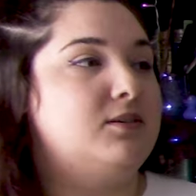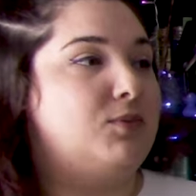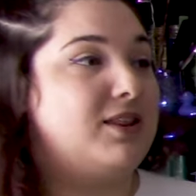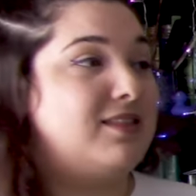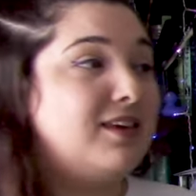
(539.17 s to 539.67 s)

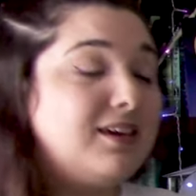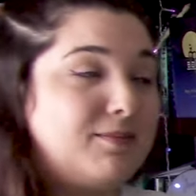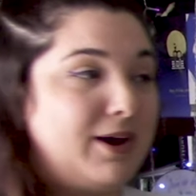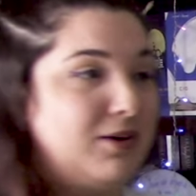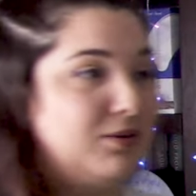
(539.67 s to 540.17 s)
we think
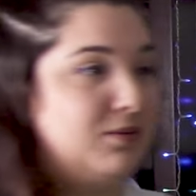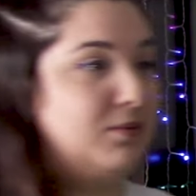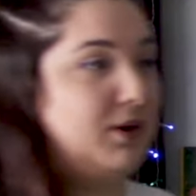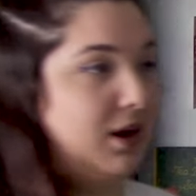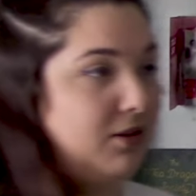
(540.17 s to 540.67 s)
about
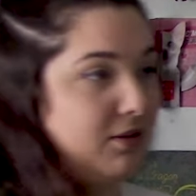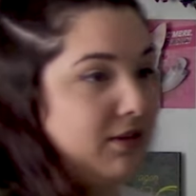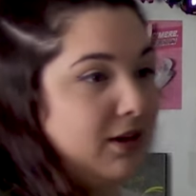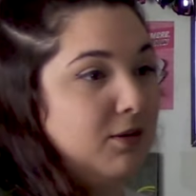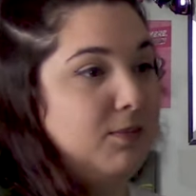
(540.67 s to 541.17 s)
what other
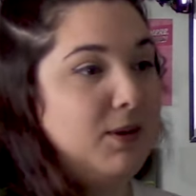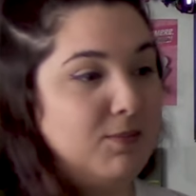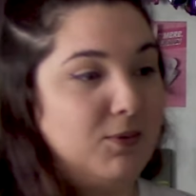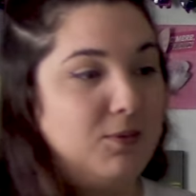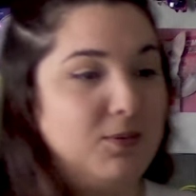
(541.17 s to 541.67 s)
think
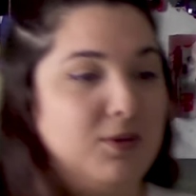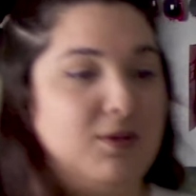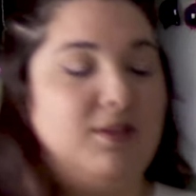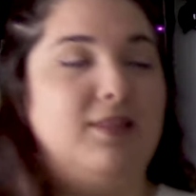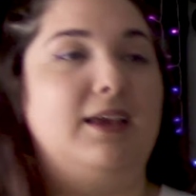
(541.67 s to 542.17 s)
people,
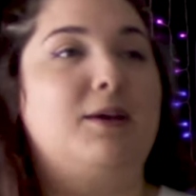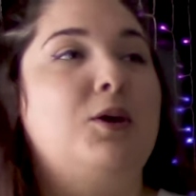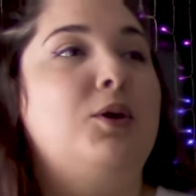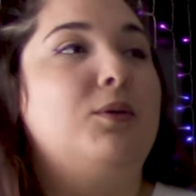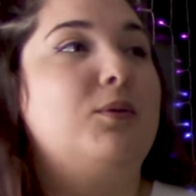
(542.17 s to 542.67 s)
like,
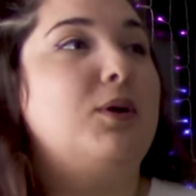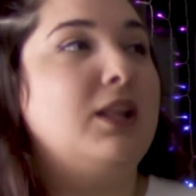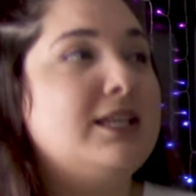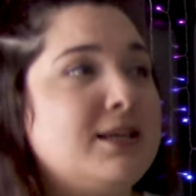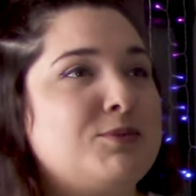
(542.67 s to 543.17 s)
a
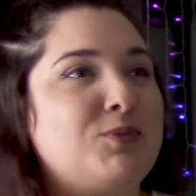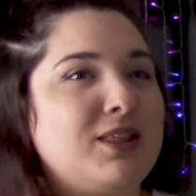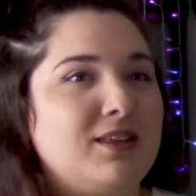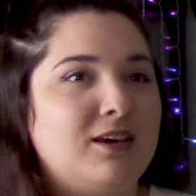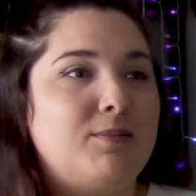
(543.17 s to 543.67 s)
lot of times we
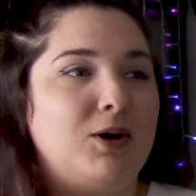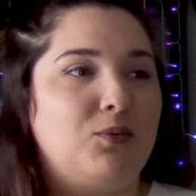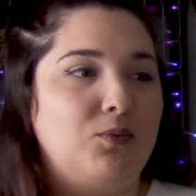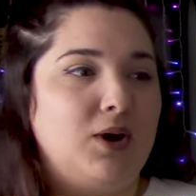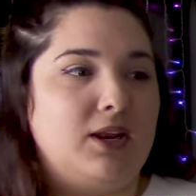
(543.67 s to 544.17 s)
think
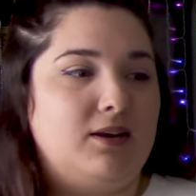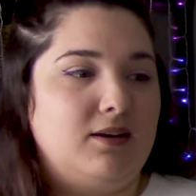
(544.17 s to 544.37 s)
about what